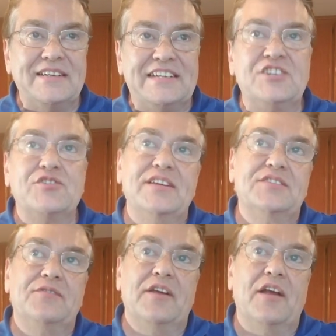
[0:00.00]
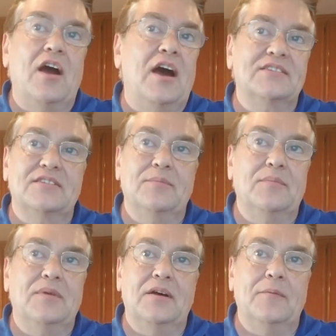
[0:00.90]
Tea tree is a very
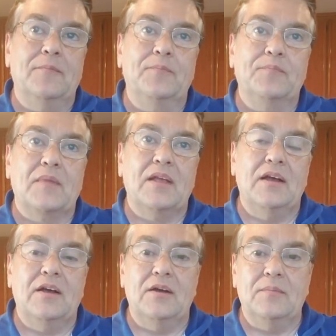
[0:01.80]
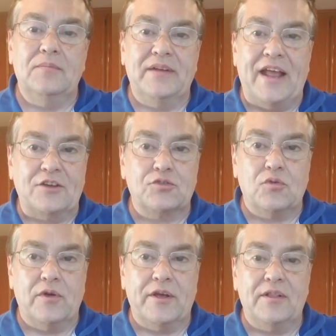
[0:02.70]
awesome
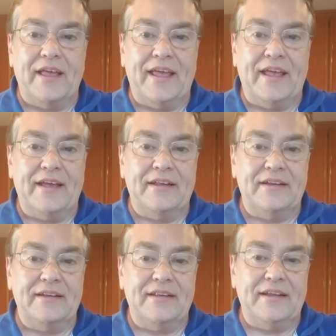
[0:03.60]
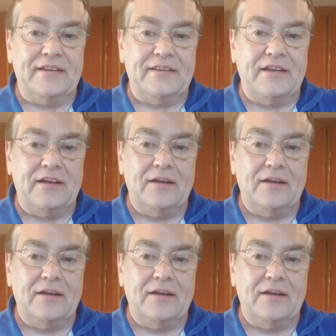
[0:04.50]
natural oil, and it